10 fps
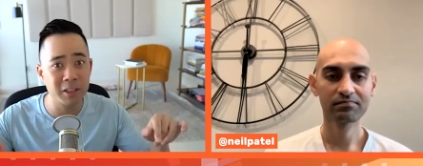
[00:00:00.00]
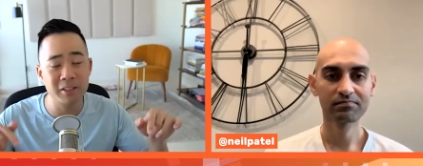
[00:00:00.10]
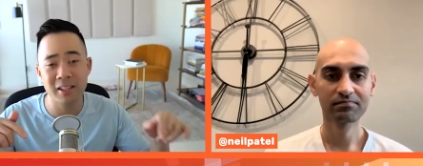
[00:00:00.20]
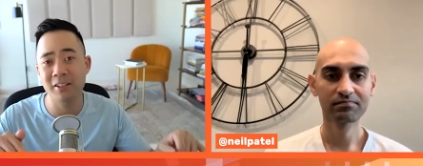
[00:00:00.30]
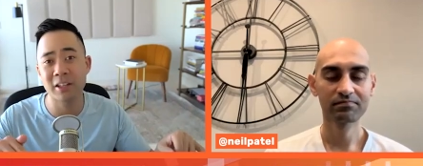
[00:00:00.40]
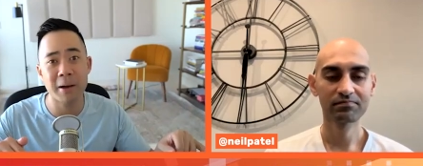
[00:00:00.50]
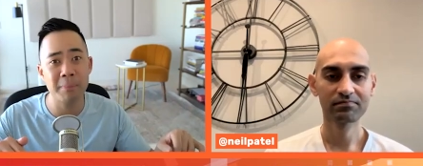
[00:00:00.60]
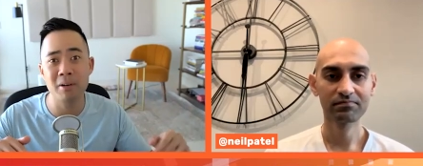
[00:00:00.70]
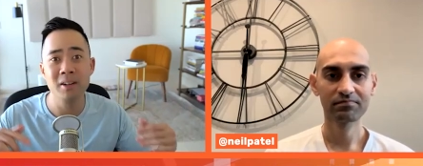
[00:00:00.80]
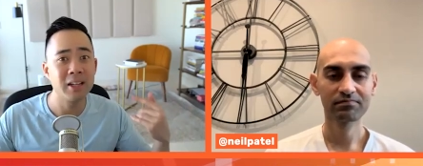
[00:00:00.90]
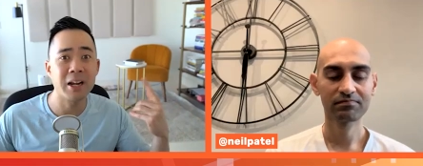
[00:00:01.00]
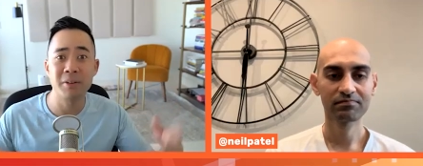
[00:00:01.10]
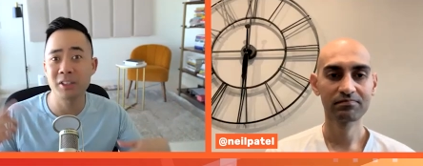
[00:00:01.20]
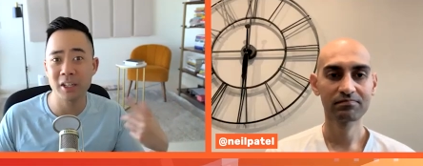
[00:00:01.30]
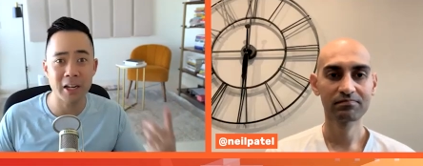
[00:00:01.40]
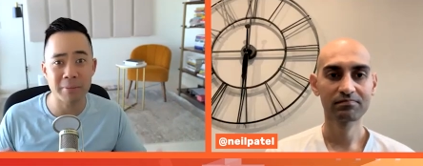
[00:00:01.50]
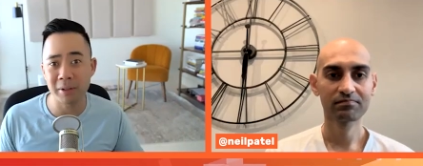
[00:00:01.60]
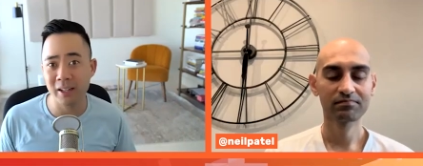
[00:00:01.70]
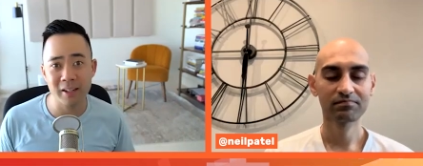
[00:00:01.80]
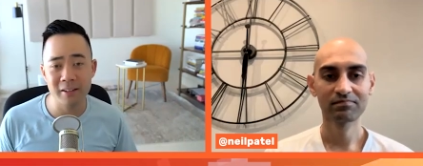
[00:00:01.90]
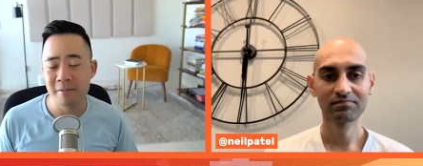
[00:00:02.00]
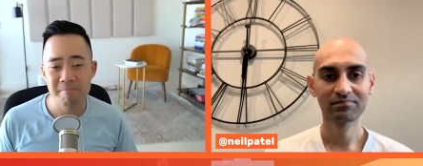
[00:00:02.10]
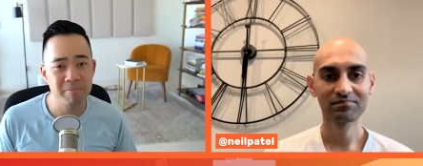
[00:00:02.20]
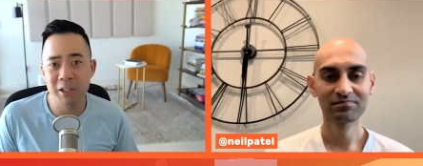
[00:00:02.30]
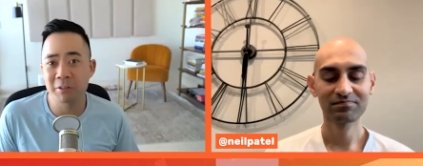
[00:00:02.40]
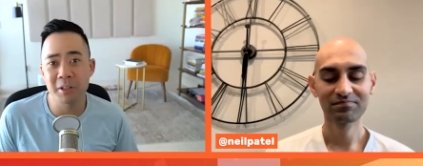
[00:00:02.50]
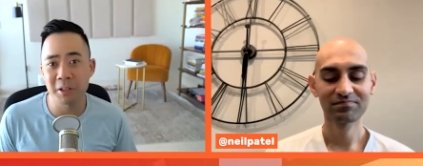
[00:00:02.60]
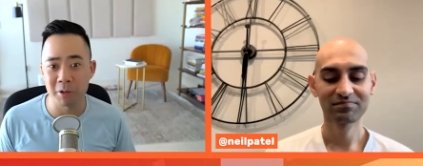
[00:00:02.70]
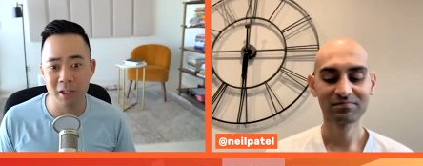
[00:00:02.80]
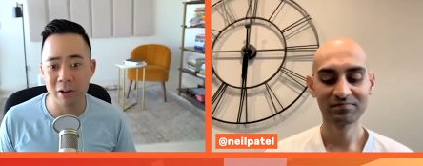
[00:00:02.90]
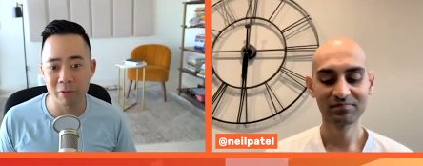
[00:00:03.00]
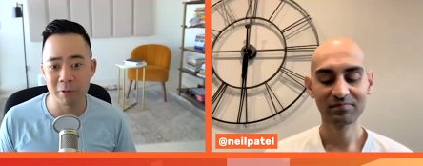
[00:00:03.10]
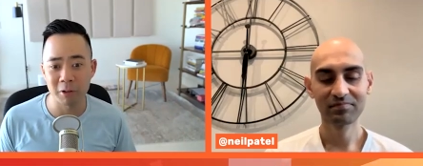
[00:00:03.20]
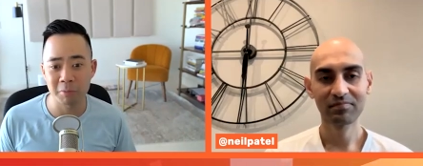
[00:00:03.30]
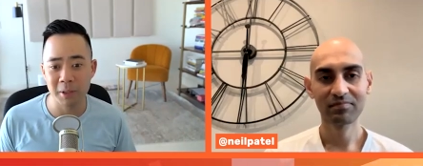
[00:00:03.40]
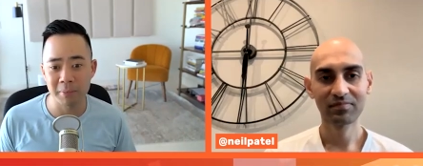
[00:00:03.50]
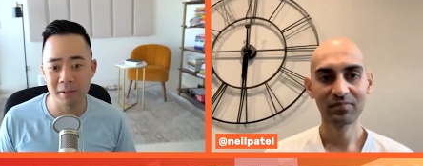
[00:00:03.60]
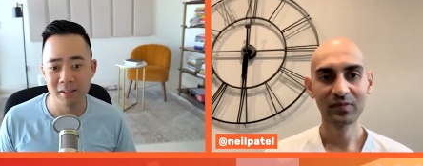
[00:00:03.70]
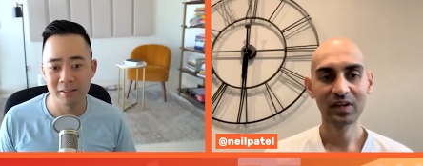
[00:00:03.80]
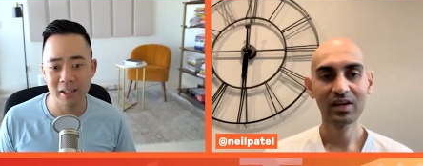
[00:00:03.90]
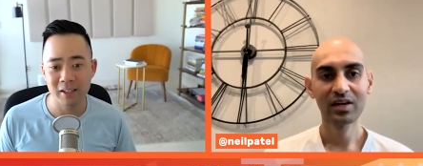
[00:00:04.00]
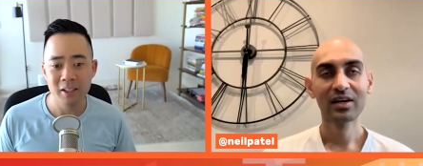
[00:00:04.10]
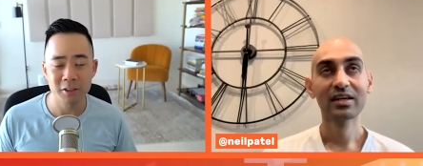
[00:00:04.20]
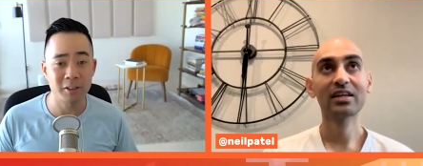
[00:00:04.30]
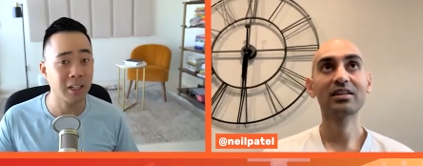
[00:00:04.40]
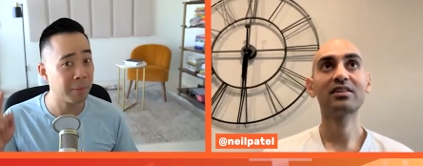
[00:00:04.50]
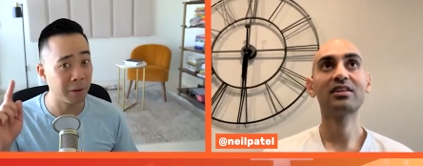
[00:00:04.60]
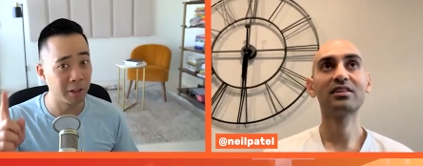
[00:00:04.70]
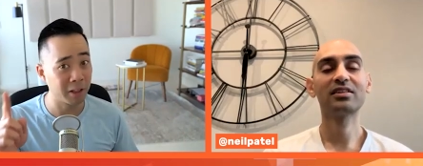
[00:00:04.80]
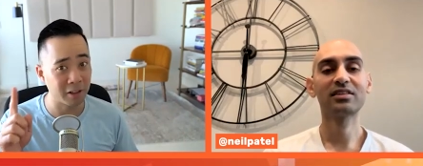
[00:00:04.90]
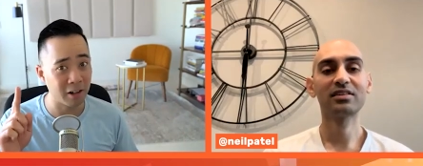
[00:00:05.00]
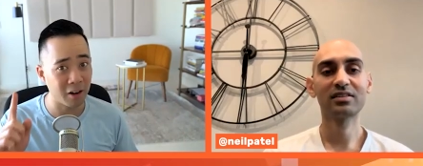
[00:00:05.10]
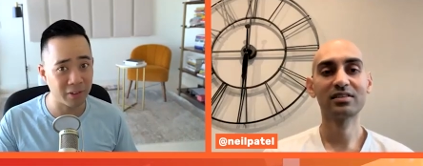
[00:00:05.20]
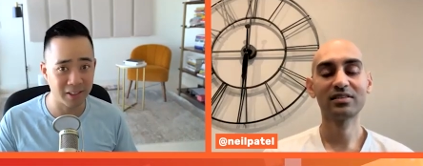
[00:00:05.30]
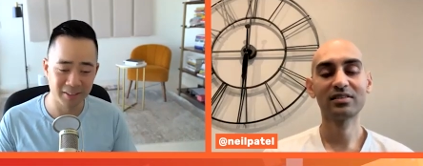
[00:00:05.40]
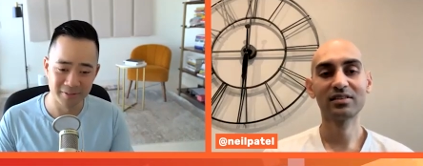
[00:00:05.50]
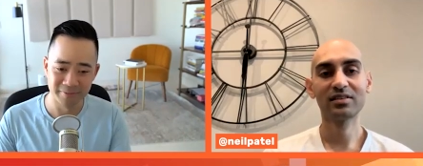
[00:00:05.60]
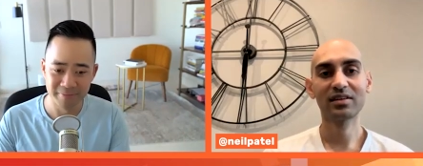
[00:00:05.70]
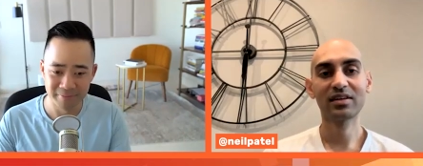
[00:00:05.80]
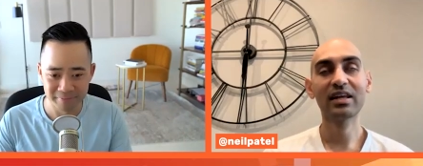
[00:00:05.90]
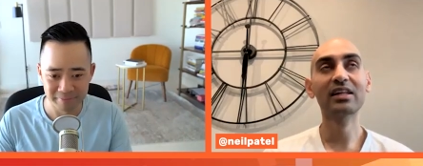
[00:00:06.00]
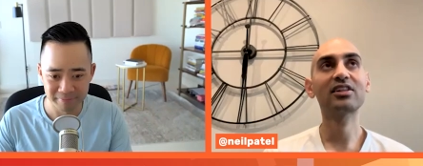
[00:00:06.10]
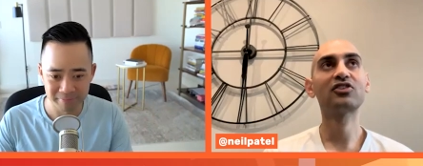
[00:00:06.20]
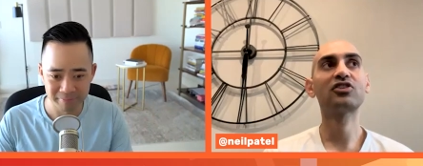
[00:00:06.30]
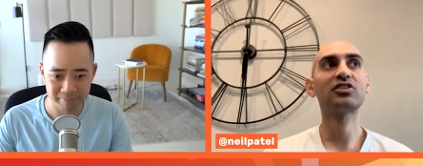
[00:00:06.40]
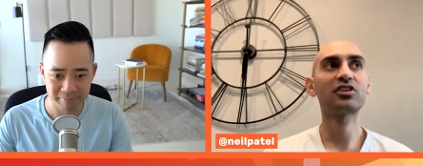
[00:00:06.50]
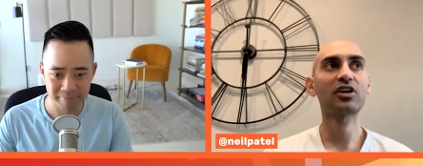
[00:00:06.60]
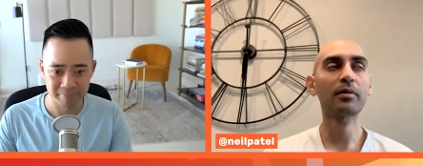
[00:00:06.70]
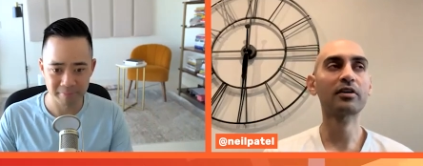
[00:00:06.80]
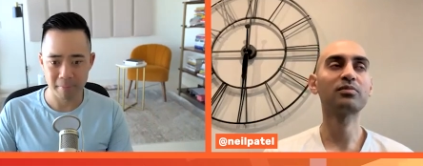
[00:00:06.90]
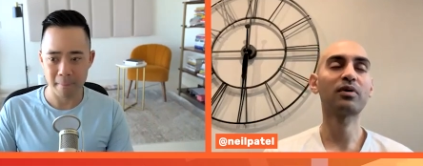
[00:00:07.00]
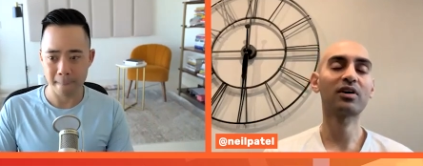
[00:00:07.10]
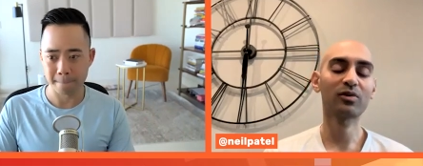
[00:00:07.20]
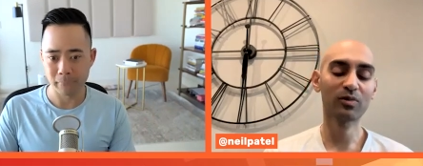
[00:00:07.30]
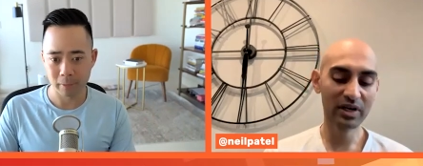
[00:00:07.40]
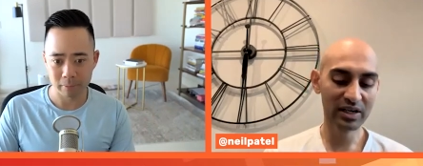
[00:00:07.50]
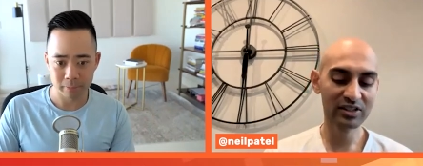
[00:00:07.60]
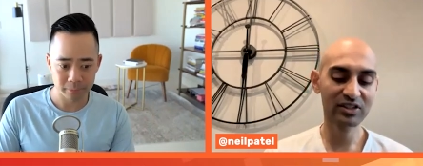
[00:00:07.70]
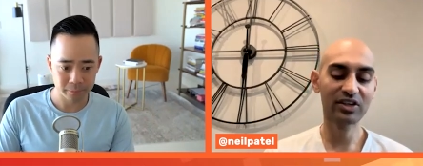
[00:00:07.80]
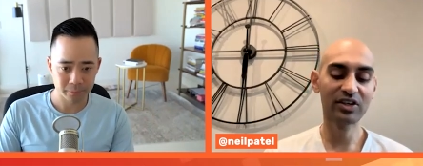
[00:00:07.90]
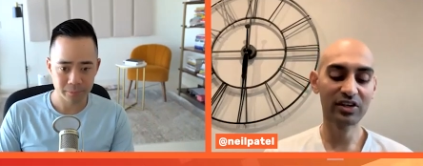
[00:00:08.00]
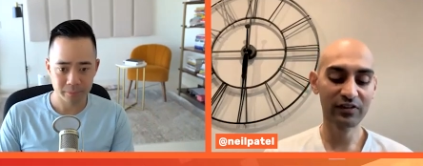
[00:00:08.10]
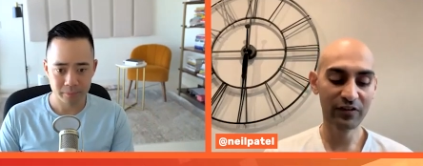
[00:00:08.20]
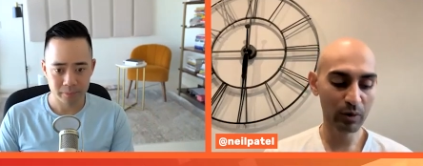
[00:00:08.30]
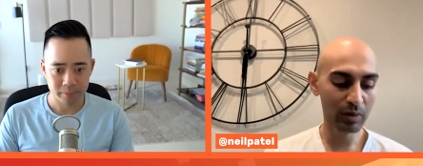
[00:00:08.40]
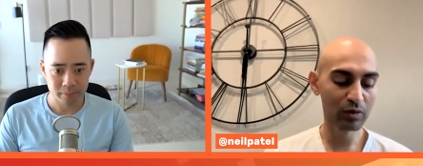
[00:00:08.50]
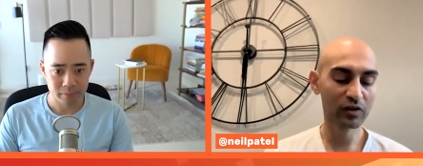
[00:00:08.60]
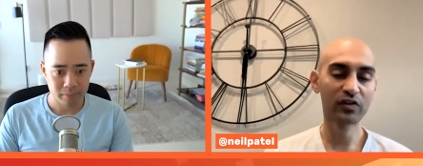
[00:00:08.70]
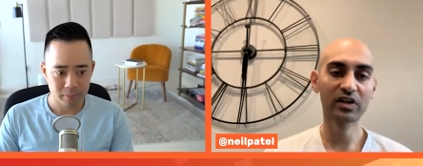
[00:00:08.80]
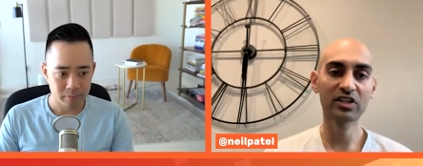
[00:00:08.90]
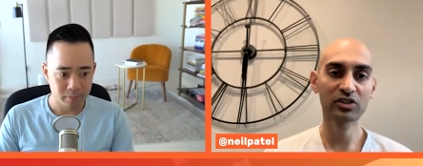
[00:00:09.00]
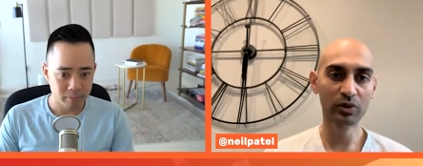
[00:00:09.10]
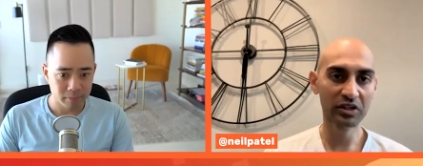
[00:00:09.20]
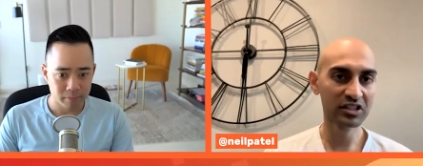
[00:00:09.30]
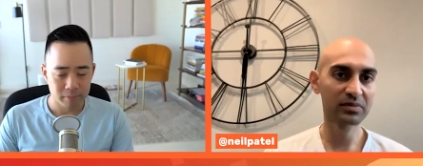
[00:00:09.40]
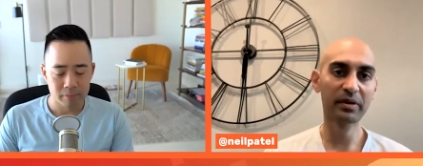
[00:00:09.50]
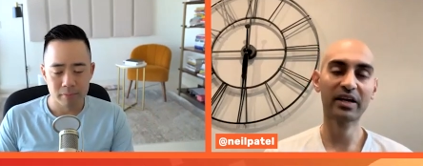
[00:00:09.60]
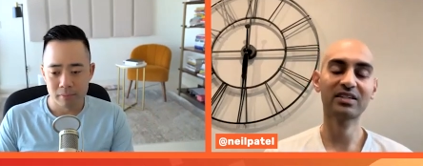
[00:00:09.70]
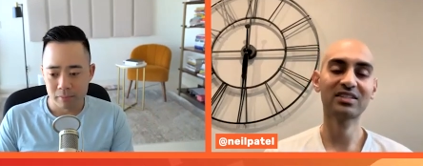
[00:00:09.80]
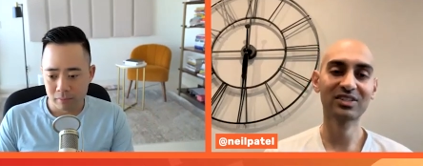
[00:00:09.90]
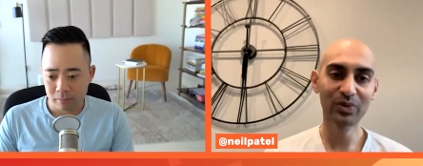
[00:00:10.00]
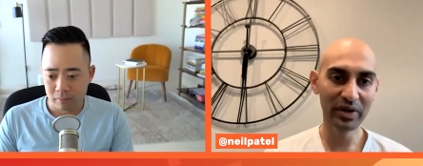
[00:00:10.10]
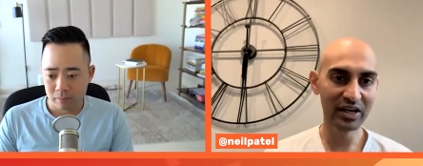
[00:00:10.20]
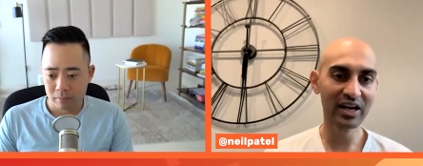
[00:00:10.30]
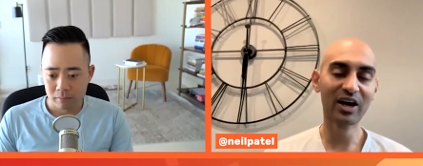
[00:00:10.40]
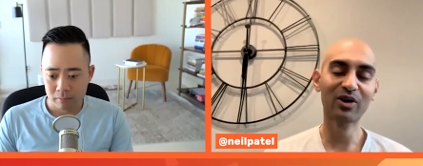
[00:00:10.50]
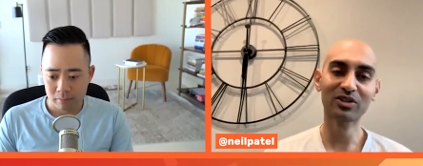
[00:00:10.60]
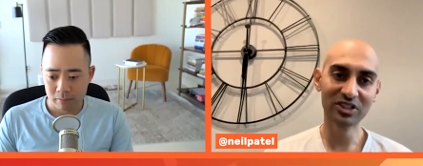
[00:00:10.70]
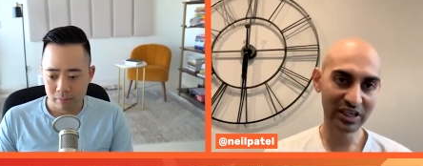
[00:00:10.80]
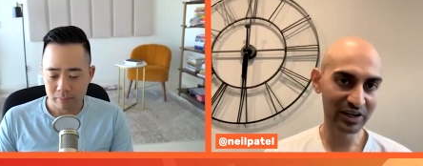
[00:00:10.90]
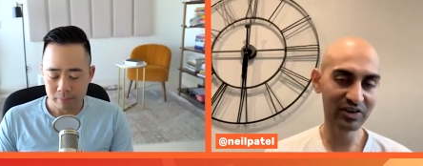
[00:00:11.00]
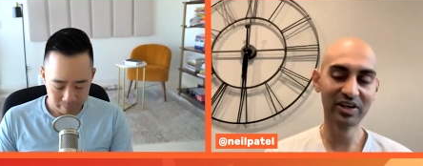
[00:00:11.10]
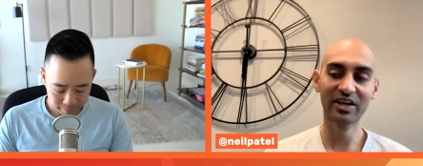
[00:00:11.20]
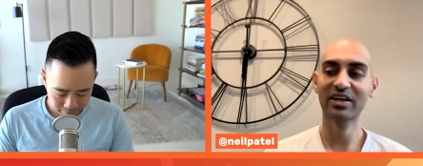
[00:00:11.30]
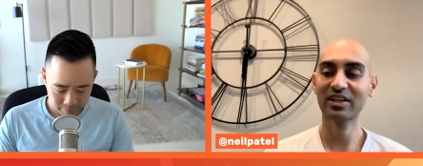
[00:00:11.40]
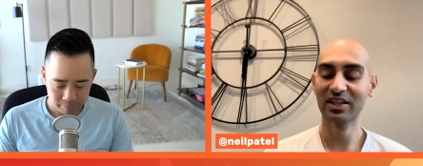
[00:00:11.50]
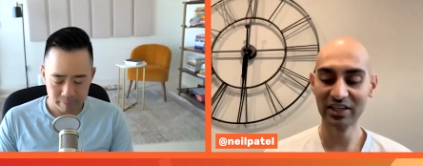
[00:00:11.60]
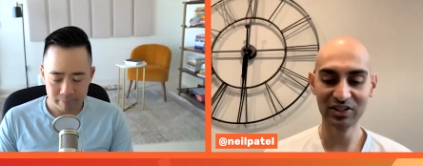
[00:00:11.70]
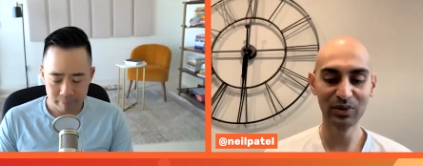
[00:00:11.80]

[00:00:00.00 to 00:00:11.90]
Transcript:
Speaker 1: used that example, everyone tried to emulate it, didn't really work out for most people, right? So it's got to be a really good offer.
Speaker 2: Yeah, the the Dropbox model was if you want more free storage space, tweet it out, share it, link